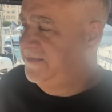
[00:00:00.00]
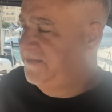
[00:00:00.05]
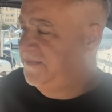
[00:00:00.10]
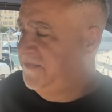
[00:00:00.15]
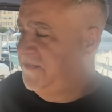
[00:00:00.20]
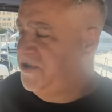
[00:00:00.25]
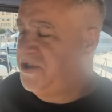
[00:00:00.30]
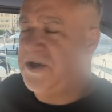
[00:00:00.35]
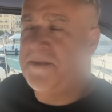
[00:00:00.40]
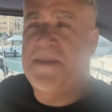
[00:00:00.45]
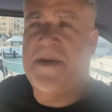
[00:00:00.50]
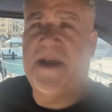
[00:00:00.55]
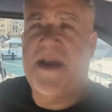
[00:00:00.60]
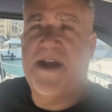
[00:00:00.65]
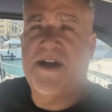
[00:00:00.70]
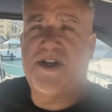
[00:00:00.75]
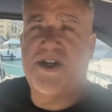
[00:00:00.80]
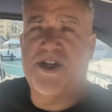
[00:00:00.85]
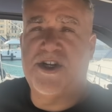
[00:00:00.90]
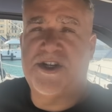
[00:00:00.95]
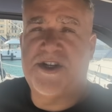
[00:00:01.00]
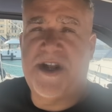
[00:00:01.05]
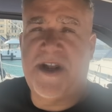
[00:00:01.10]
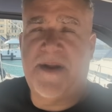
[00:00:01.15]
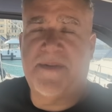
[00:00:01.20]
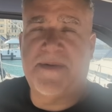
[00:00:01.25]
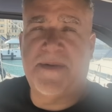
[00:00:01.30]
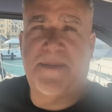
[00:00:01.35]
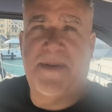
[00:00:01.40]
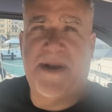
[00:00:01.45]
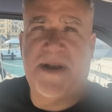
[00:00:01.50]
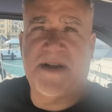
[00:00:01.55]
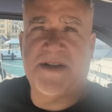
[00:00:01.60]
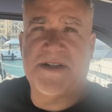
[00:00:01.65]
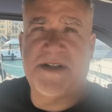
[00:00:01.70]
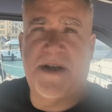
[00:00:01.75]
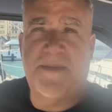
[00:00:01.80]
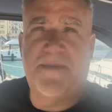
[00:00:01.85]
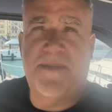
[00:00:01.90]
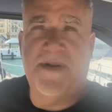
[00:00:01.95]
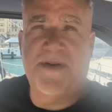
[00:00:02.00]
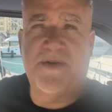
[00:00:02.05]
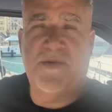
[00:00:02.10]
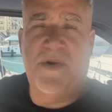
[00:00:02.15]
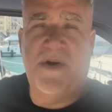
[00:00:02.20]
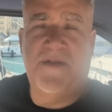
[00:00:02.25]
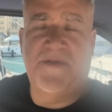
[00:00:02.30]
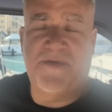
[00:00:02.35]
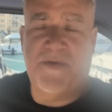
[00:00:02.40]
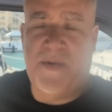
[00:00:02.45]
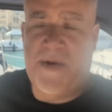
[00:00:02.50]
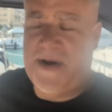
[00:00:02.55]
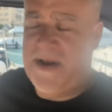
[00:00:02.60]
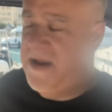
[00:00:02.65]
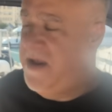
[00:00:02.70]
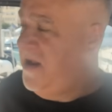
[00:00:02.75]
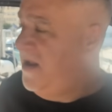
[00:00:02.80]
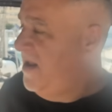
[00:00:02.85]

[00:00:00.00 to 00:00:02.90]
shipping agent set up to pick us up at 12:20,